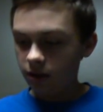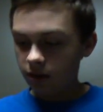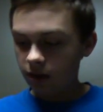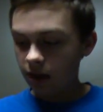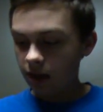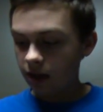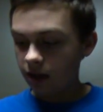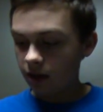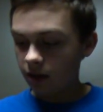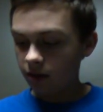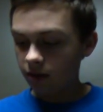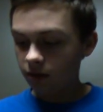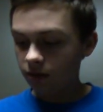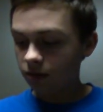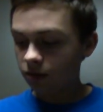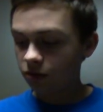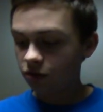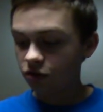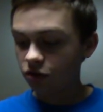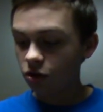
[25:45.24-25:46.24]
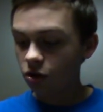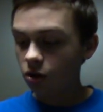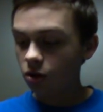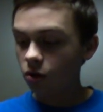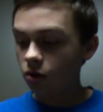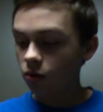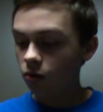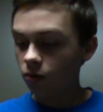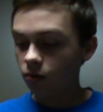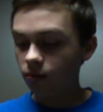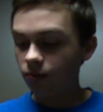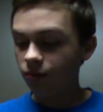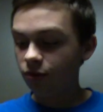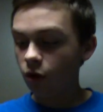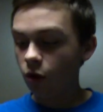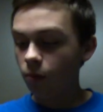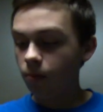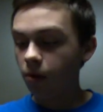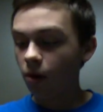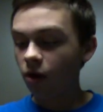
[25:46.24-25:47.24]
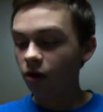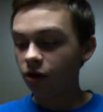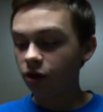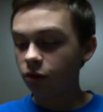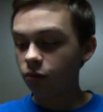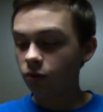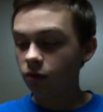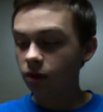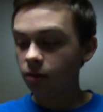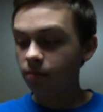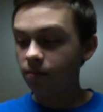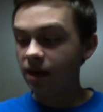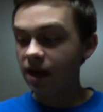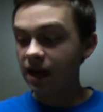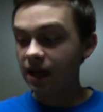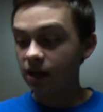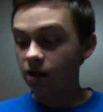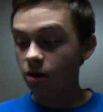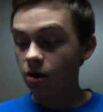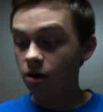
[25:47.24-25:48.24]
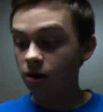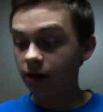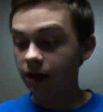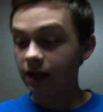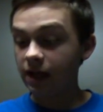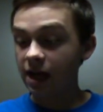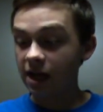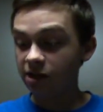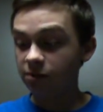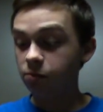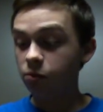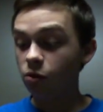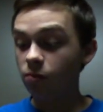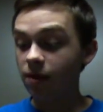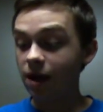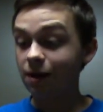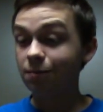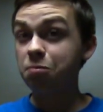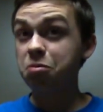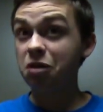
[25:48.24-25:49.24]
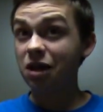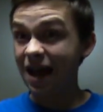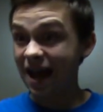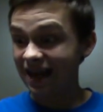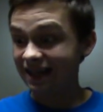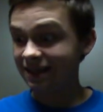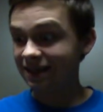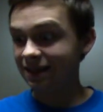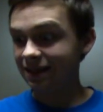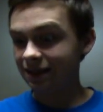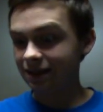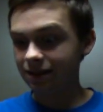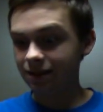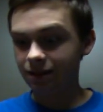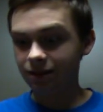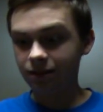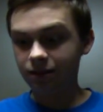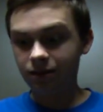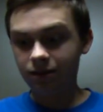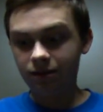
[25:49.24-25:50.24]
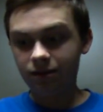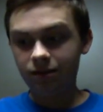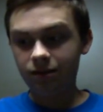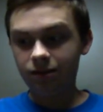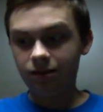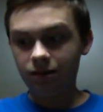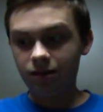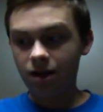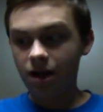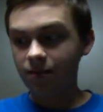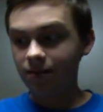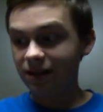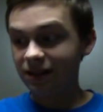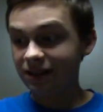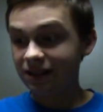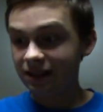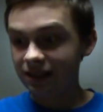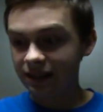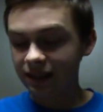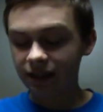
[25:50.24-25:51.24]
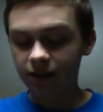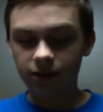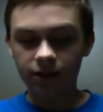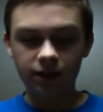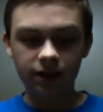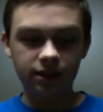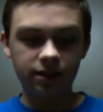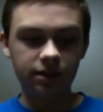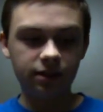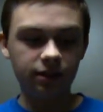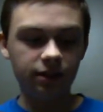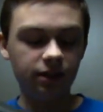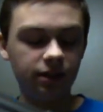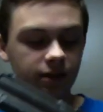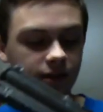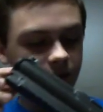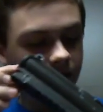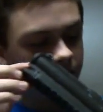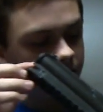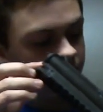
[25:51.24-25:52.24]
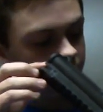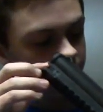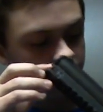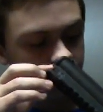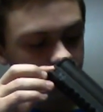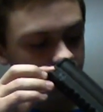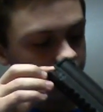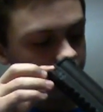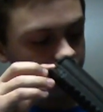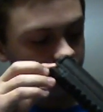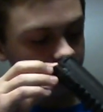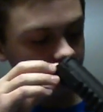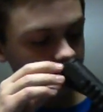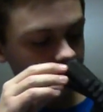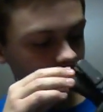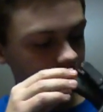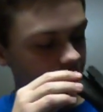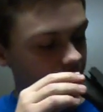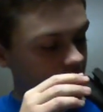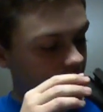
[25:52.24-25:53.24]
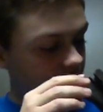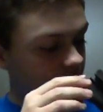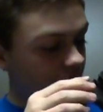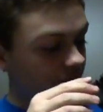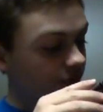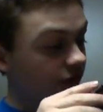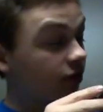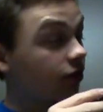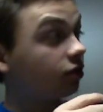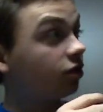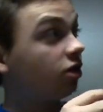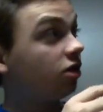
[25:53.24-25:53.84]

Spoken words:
Okay? There's no part you want to make on a gas blowback plastic. I mean, seriously. Except for your